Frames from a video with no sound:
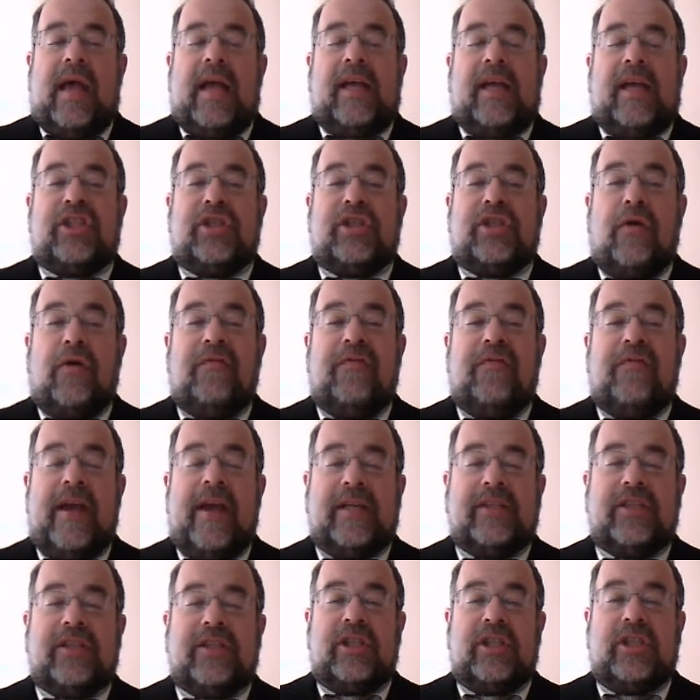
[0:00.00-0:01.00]
A
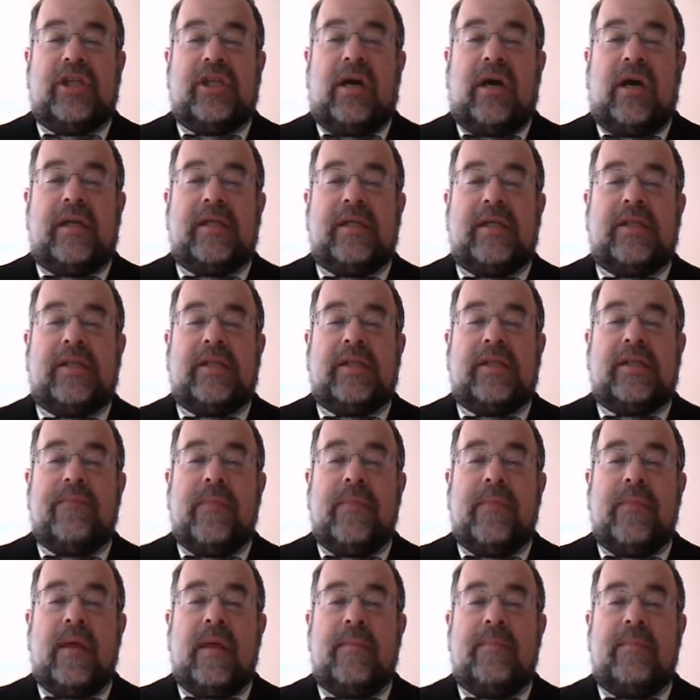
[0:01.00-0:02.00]
shofet judge.
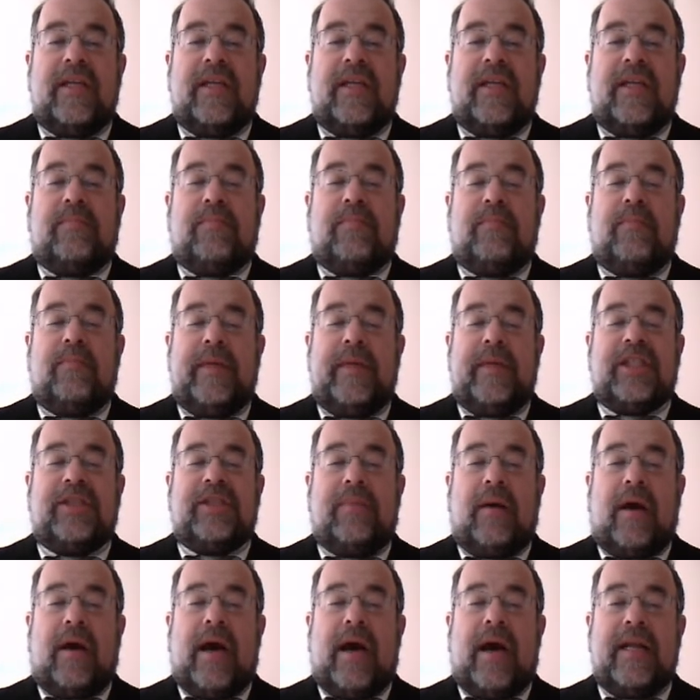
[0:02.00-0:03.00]

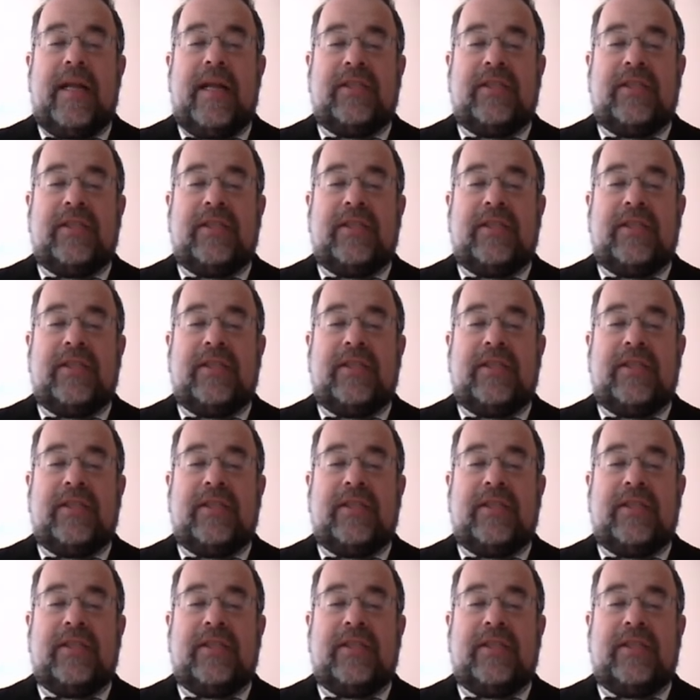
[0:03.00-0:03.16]
Mishpat